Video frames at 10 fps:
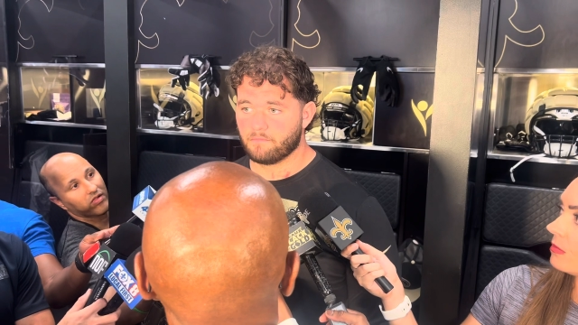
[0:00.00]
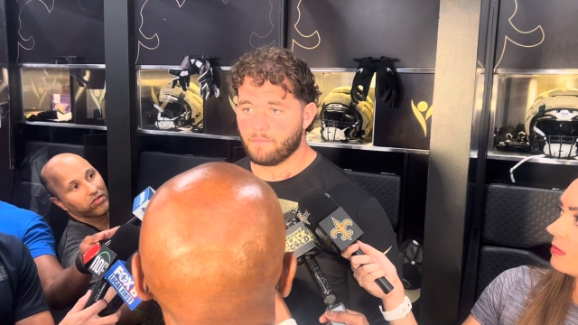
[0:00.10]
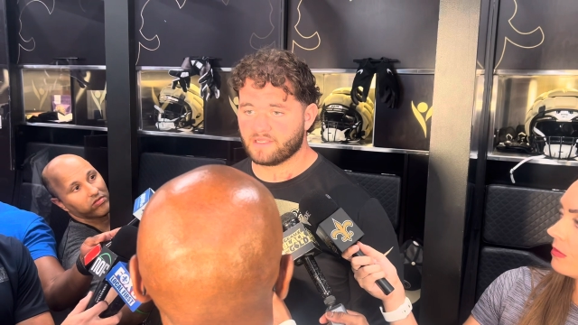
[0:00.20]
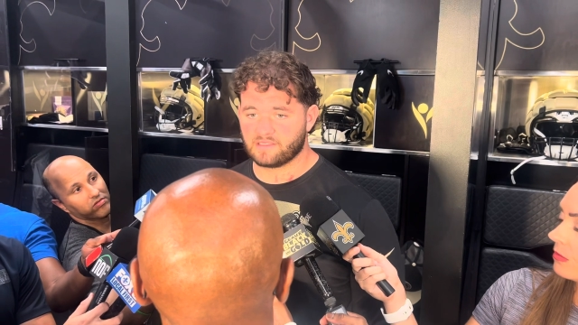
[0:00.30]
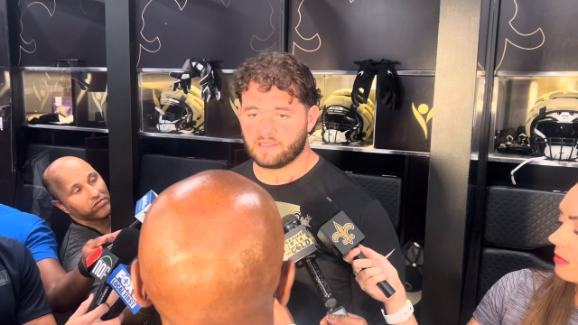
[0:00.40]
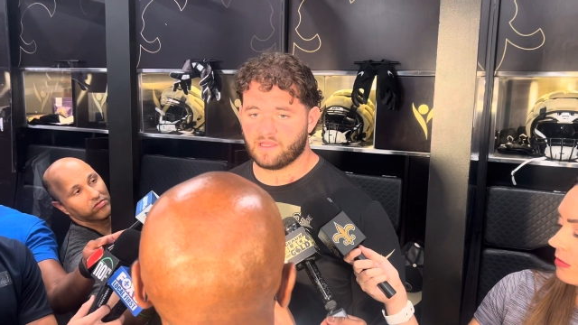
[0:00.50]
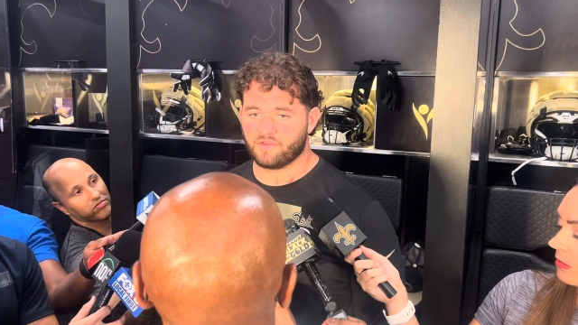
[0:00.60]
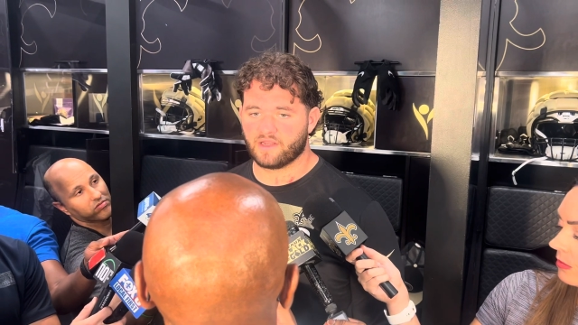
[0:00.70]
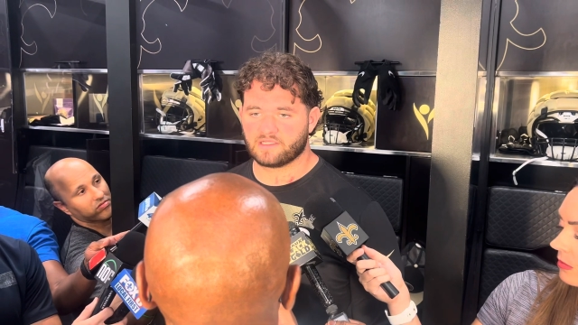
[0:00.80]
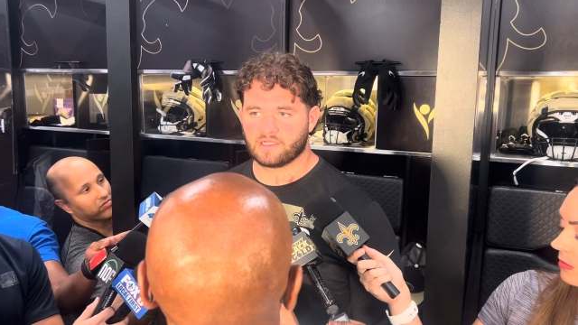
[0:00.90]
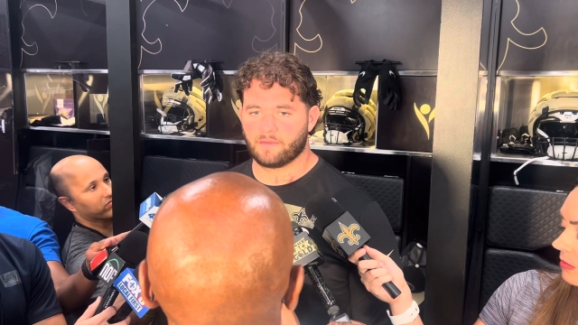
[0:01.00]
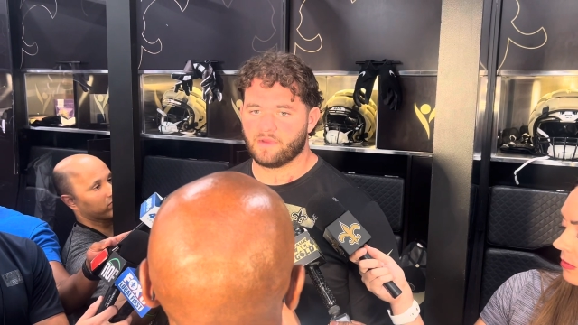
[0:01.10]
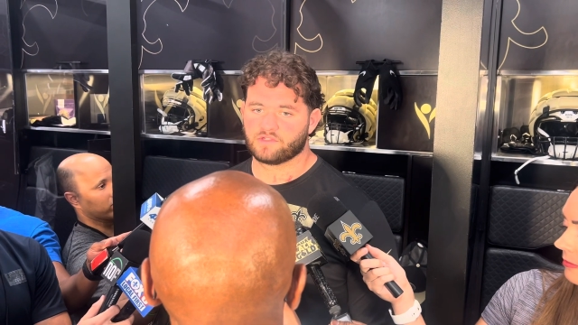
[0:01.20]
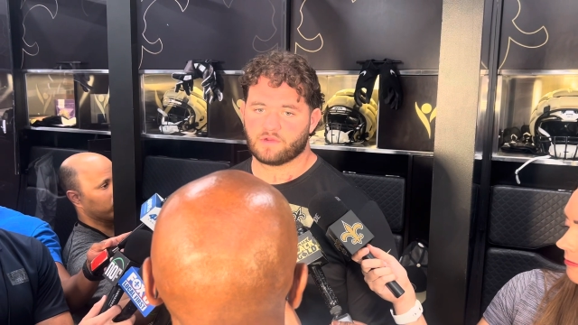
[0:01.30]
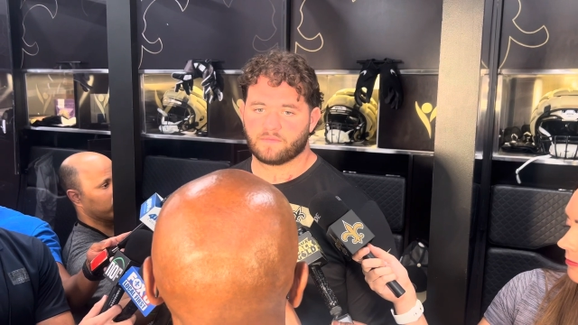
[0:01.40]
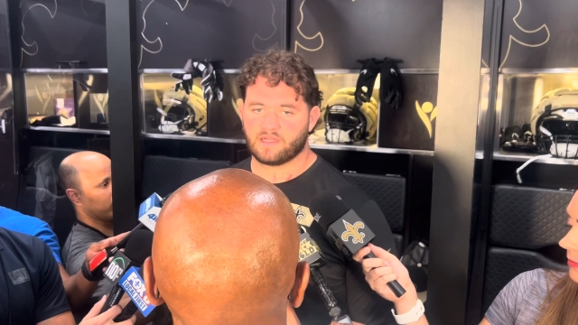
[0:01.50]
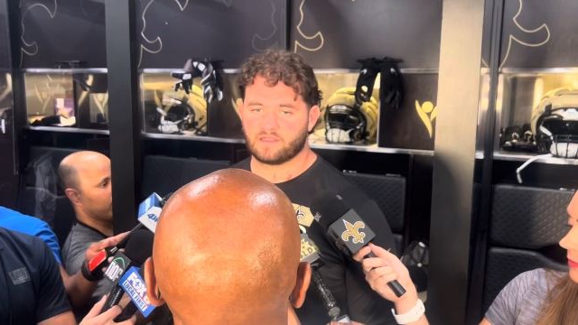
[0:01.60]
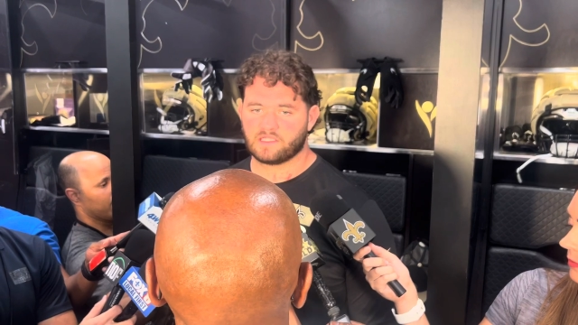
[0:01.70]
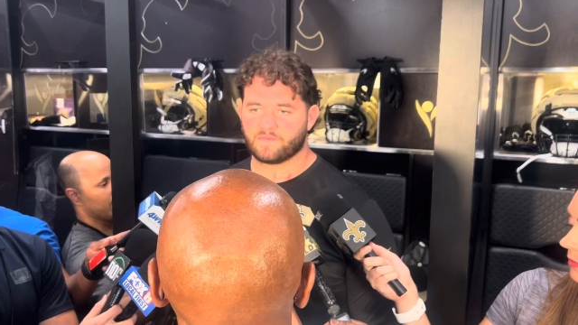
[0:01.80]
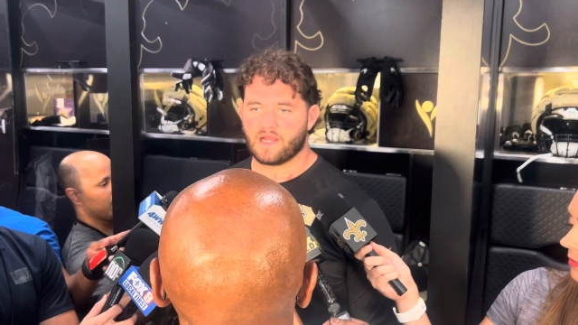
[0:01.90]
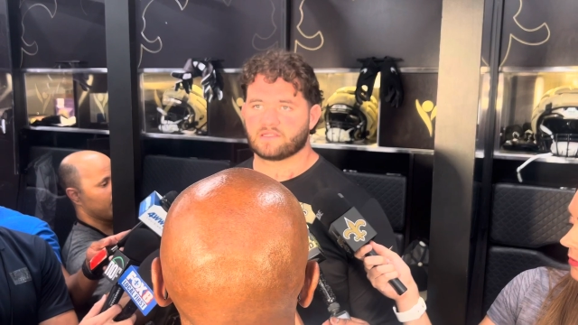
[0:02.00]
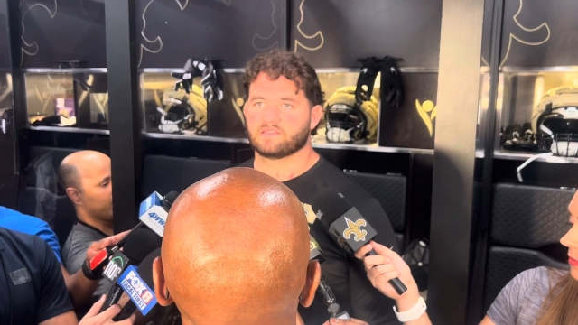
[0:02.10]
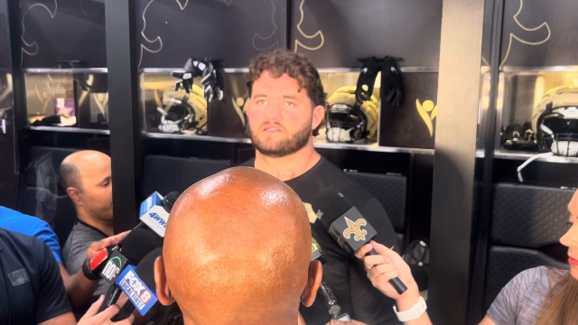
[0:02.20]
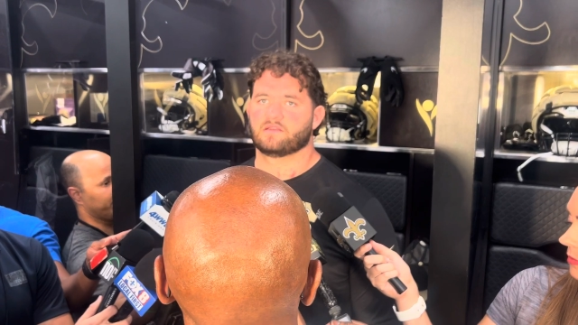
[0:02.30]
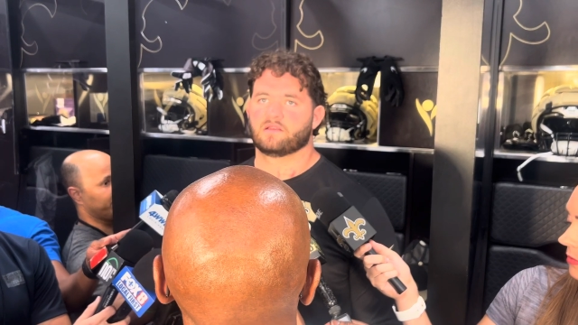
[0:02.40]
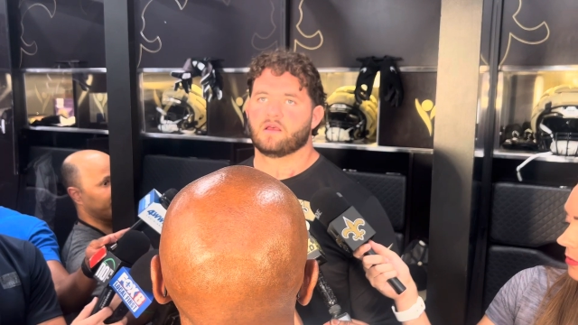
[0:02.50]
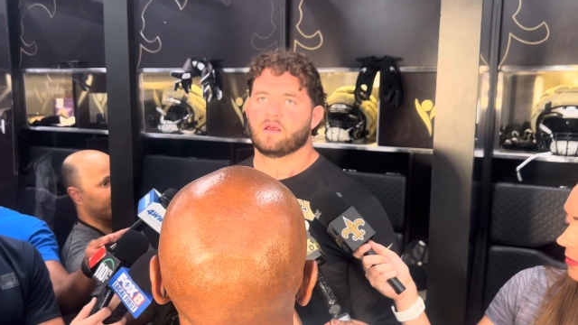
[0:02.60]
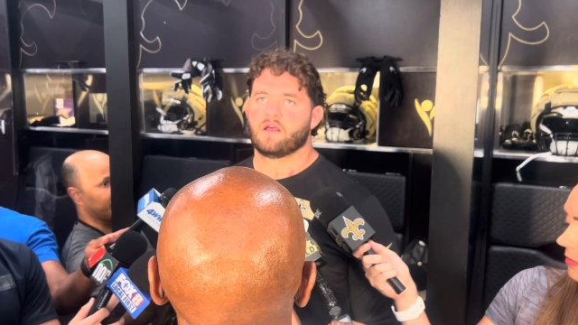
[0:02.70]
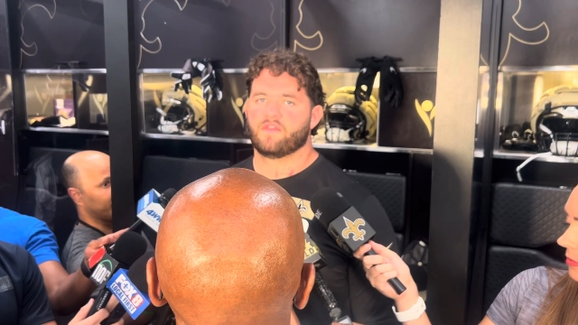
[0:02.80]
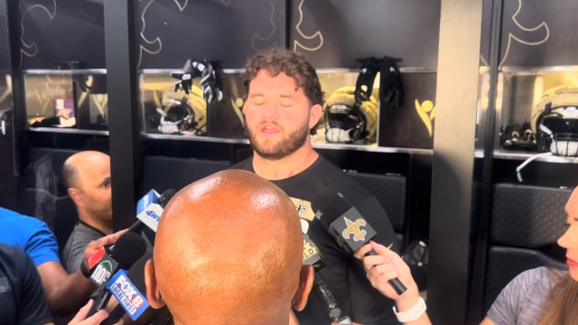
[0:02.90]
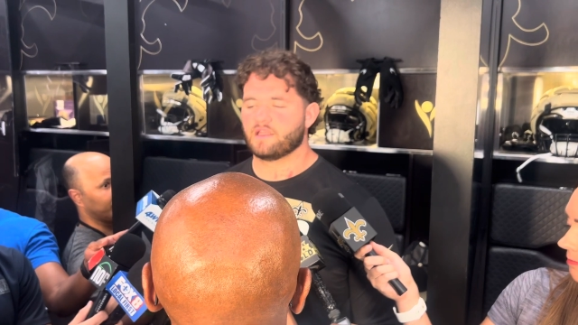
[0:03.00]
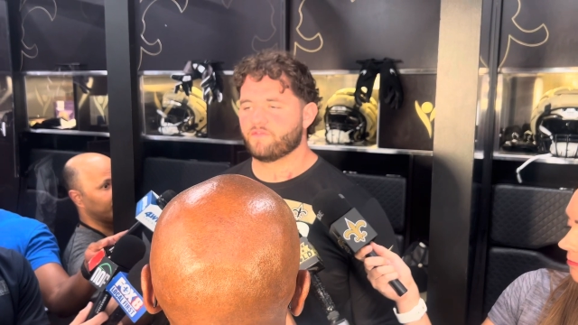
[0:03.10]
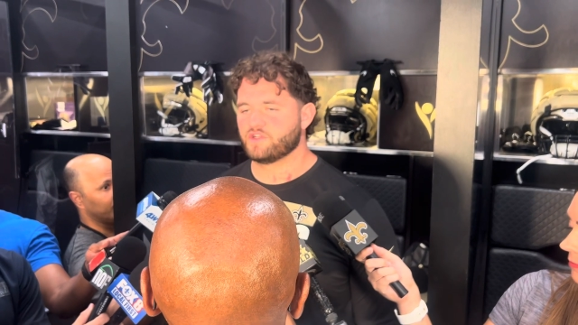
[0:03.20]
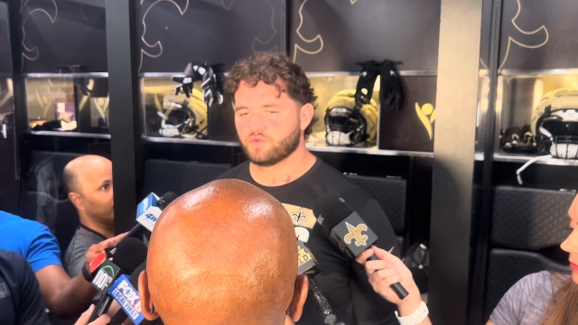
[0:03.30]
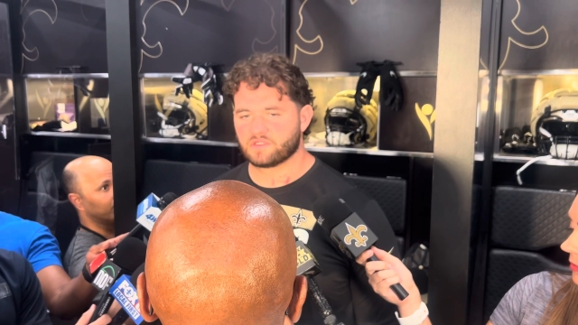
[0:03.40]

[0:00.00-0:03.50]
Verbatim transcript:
Speaker 1: mentally. Like you get a ton of mental reps out of these practices, and the individual